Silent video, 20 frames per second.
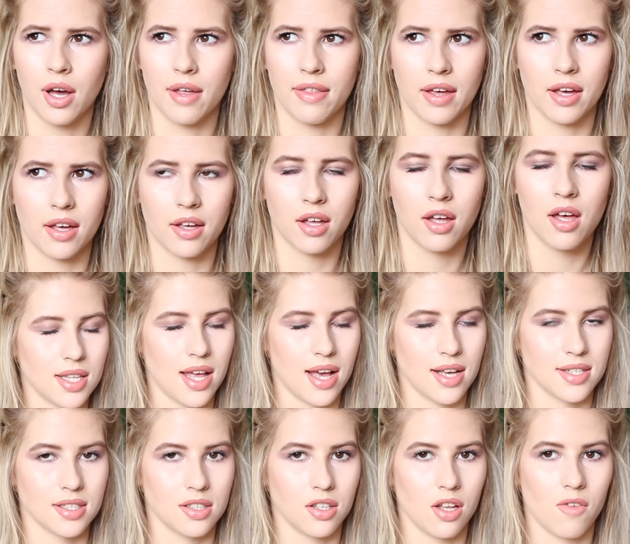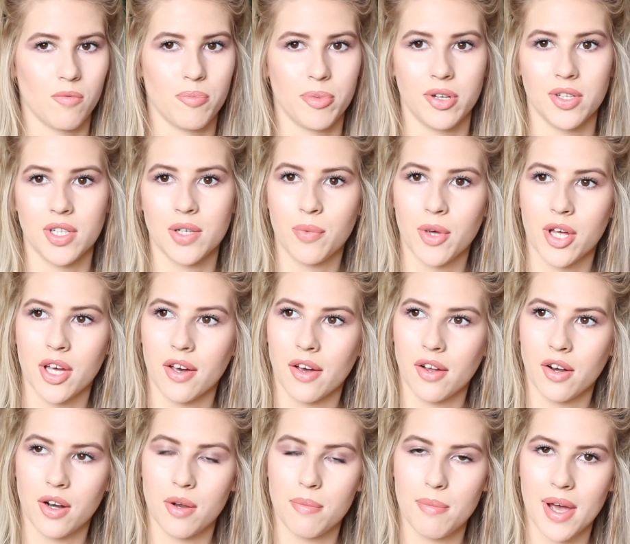I think there's a lot of building work
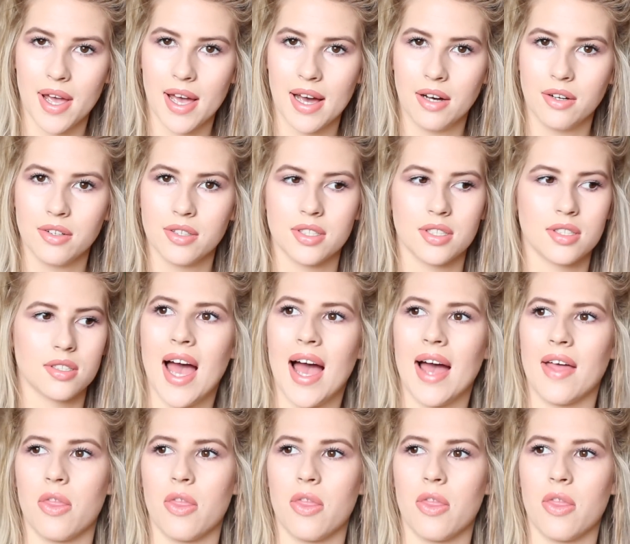going on at my house